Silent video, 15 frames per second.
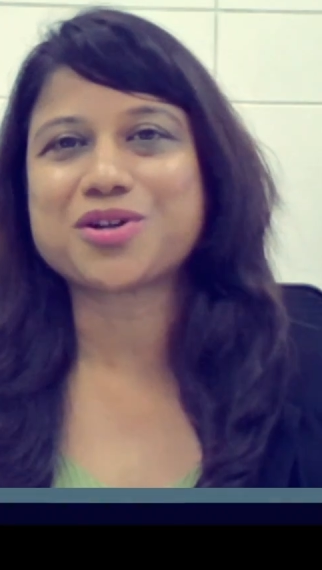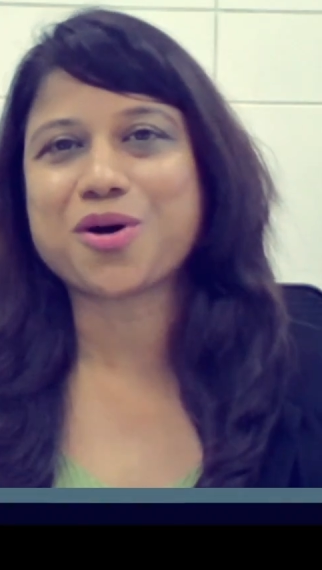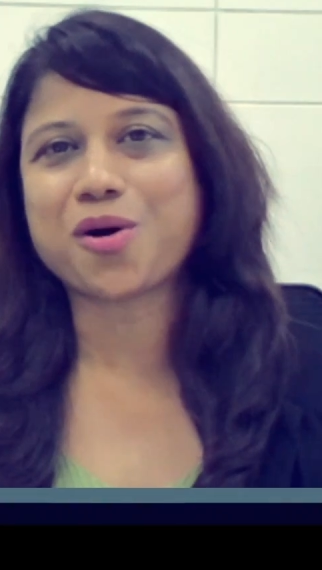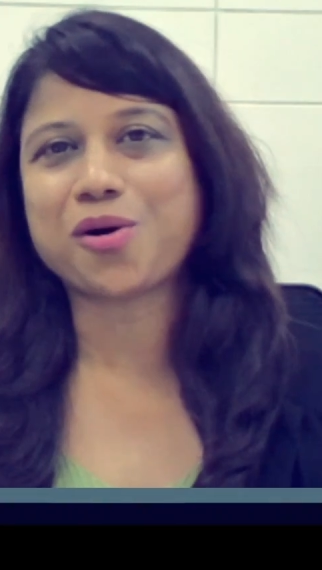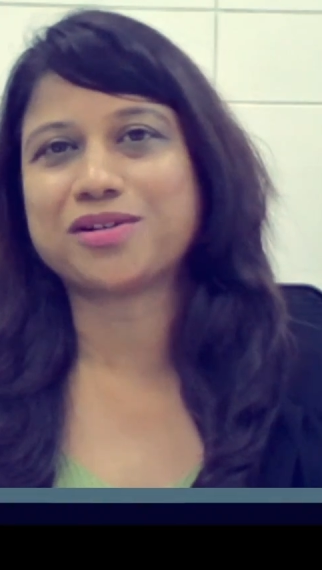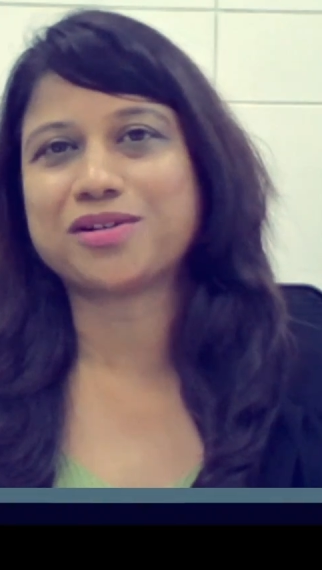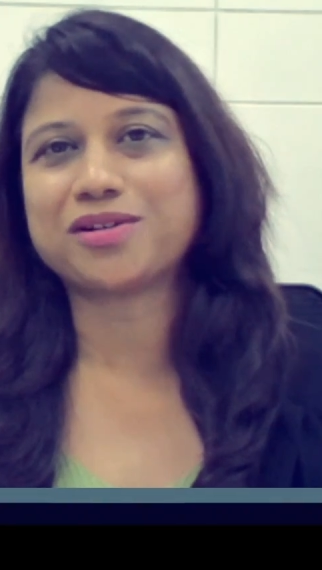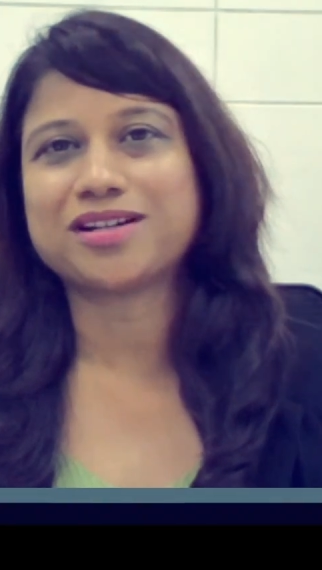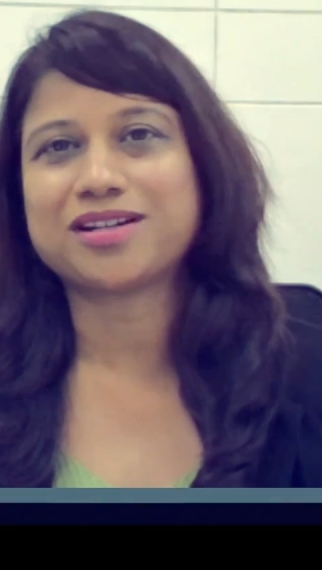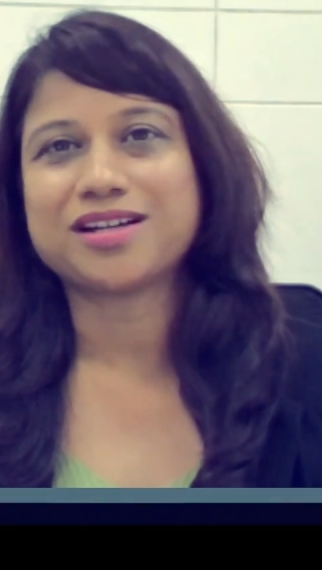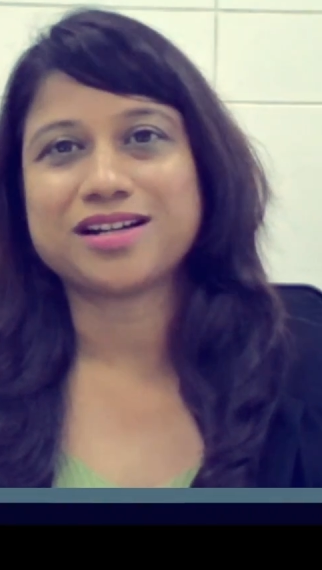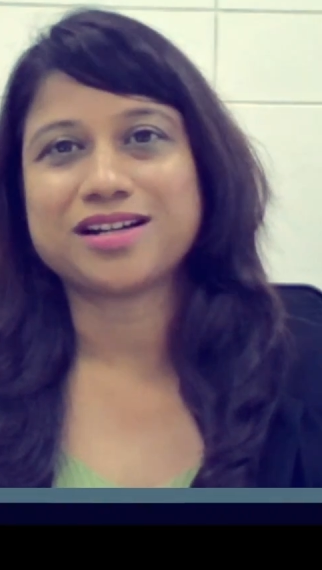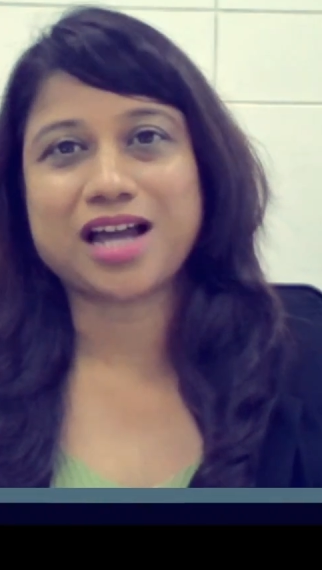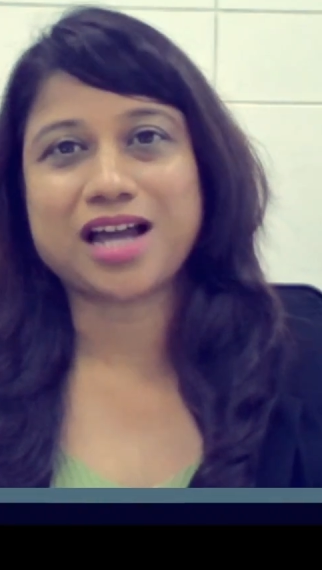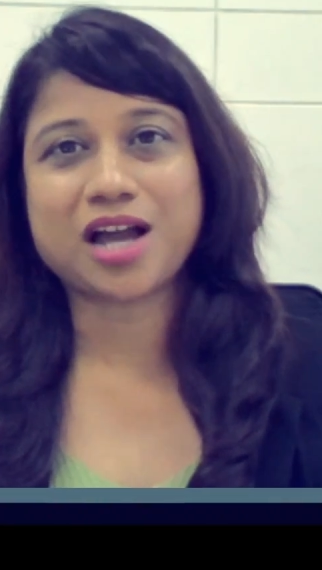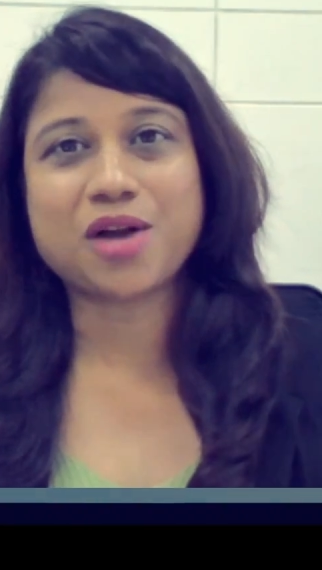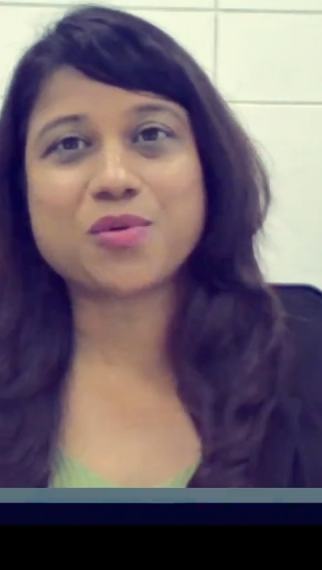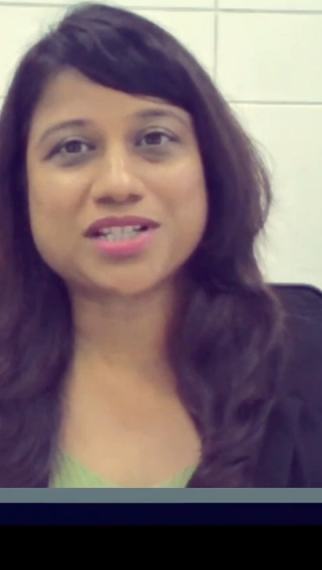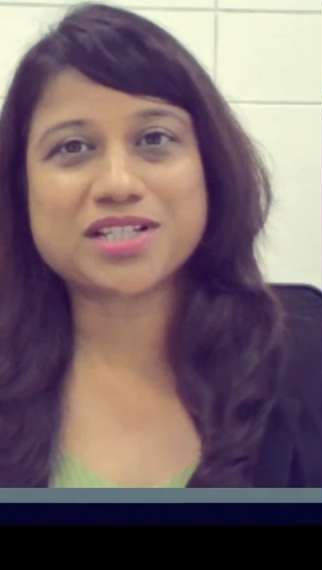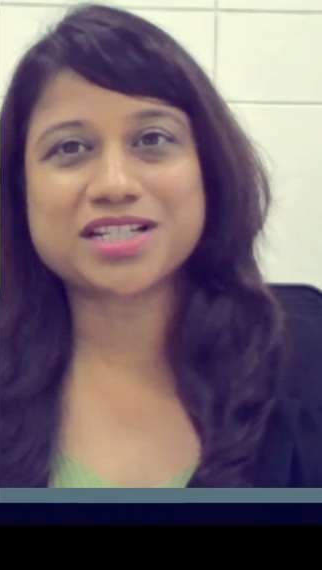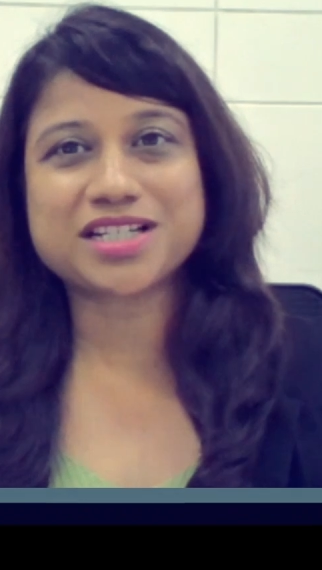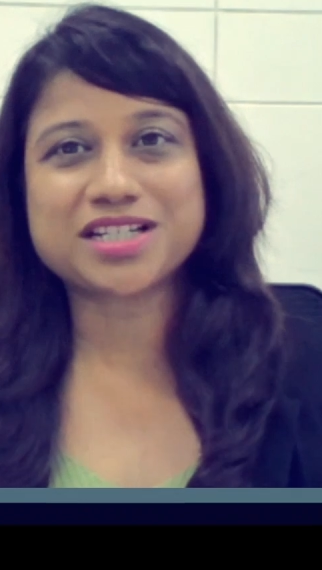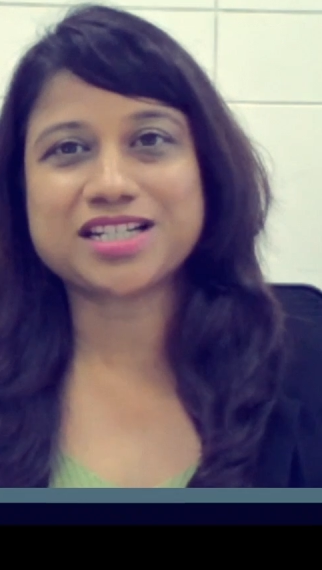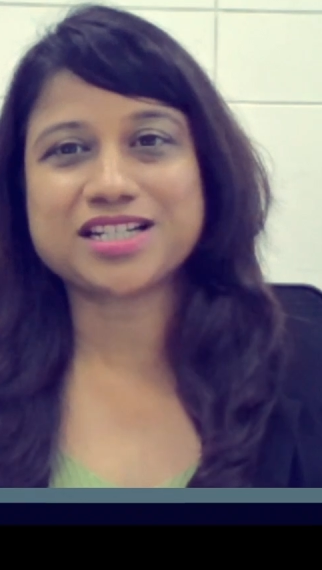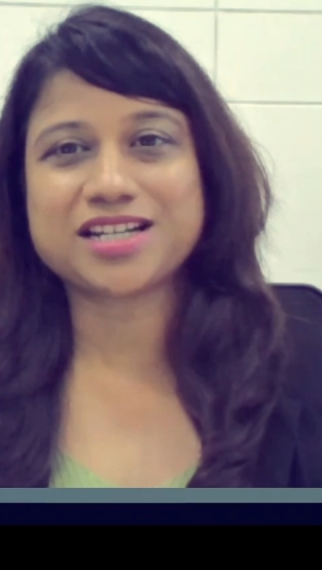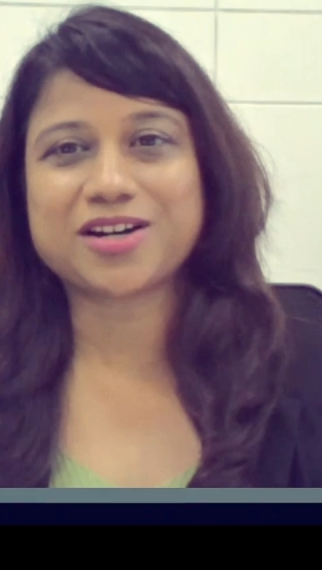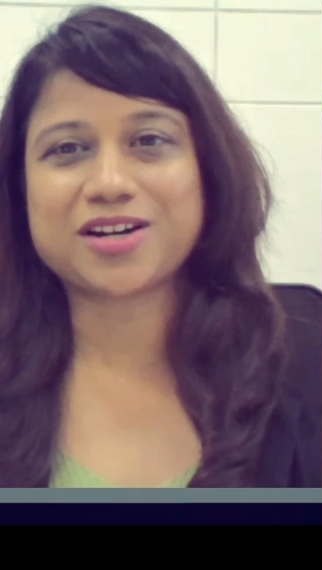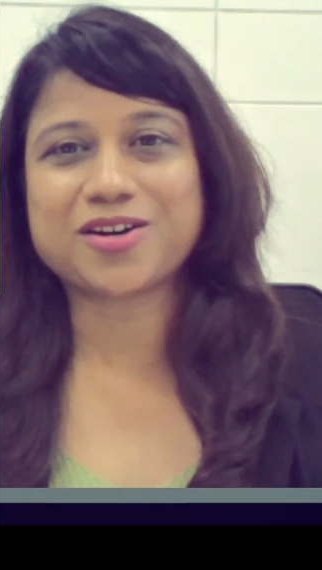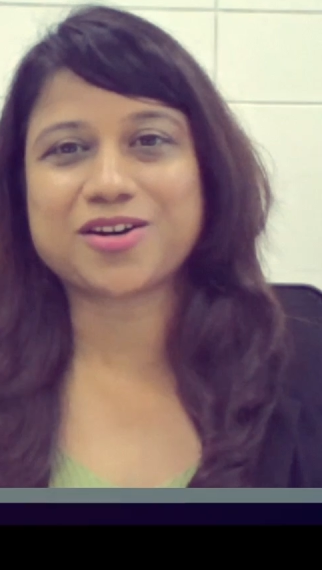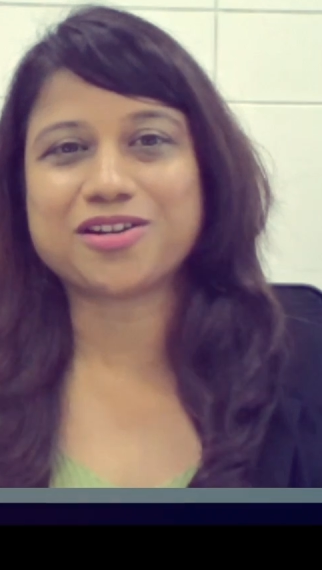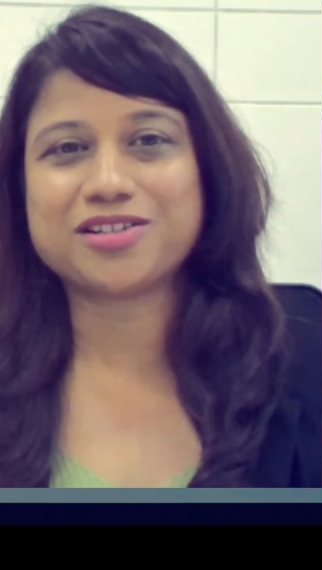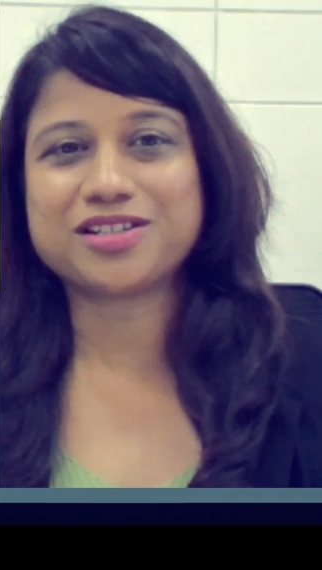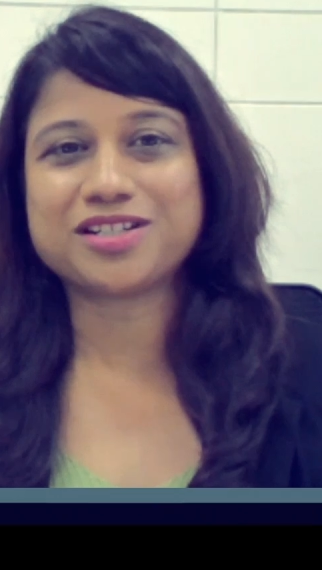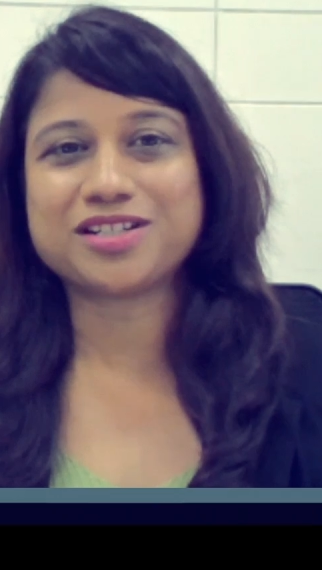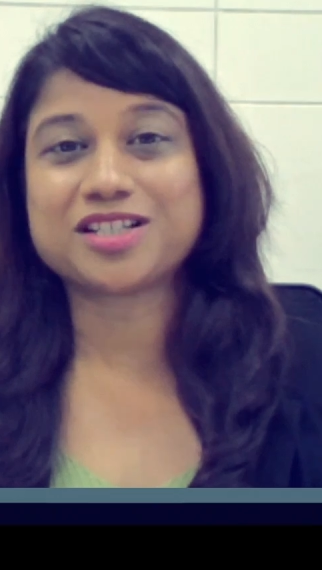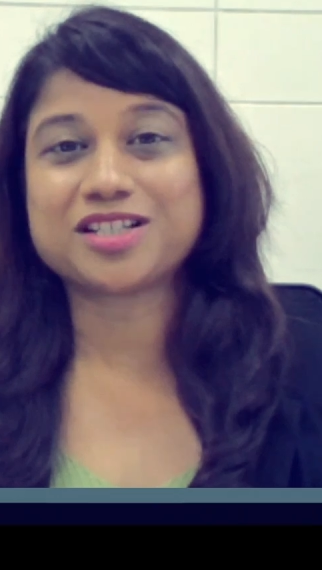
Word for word: on diversity in technology,